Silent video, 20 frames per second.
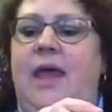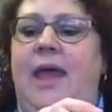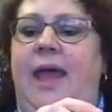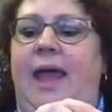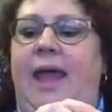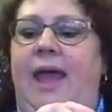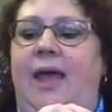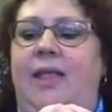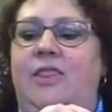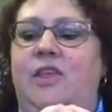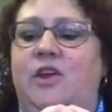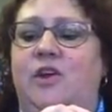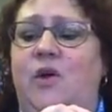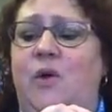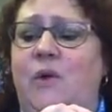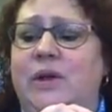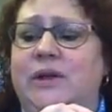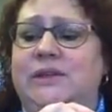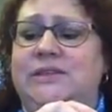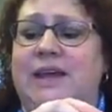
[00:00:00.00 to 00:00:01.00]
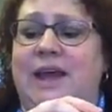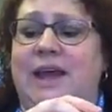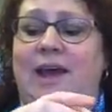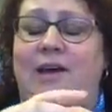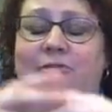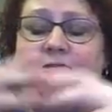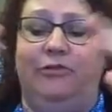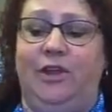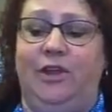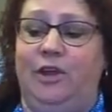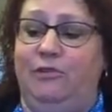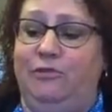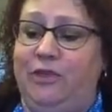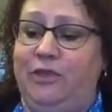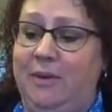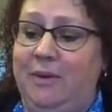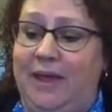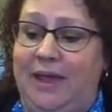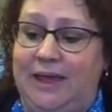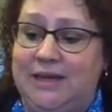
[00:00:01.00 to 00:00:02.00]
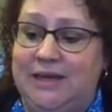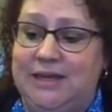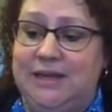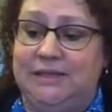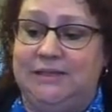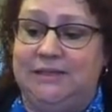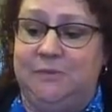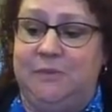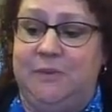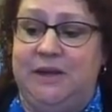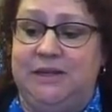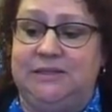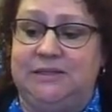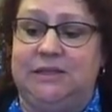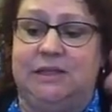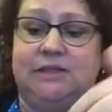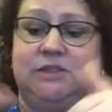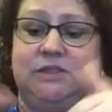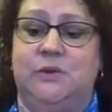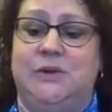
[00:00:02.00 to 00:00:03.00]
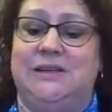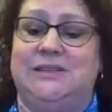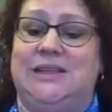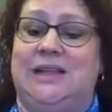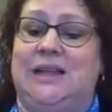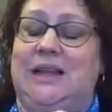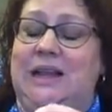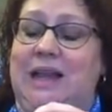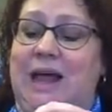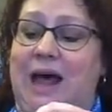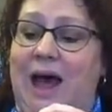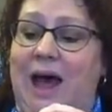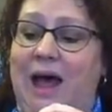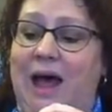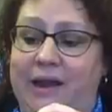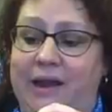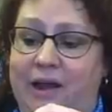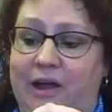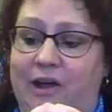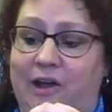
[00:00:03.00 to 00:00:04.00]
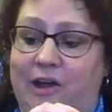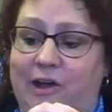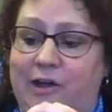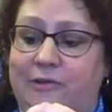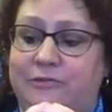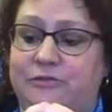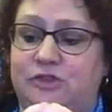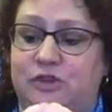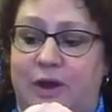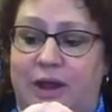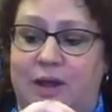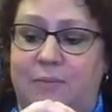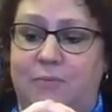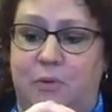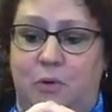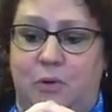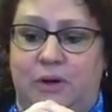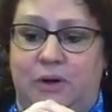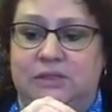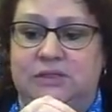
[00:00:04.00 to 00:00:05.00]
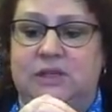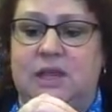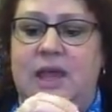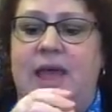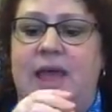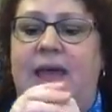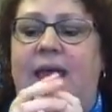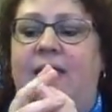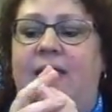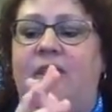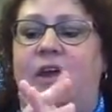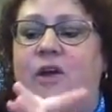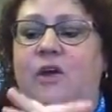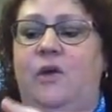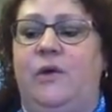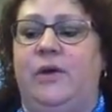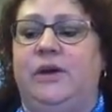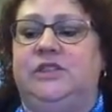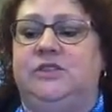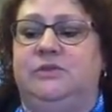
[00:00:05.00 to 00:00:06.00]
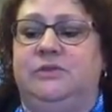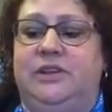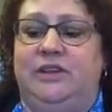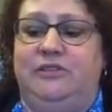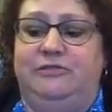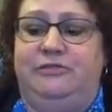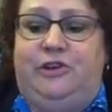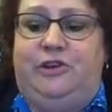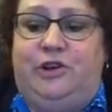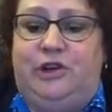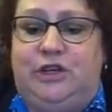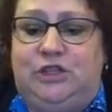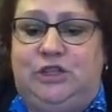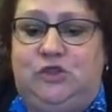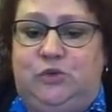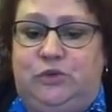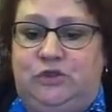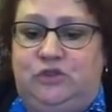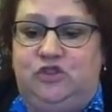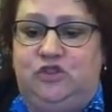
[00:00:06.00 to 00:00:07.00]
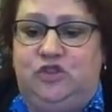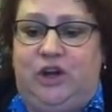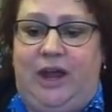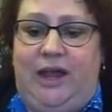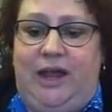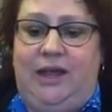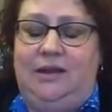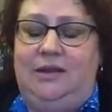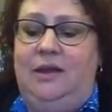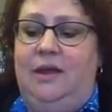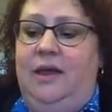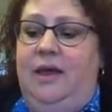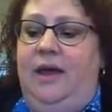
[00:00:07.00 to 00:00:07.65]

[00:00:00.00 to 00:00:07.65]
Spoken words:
And they're going to have, if you think about India as a peninsula, so it has a lot of trade ports, and they're going to really flourish with trade.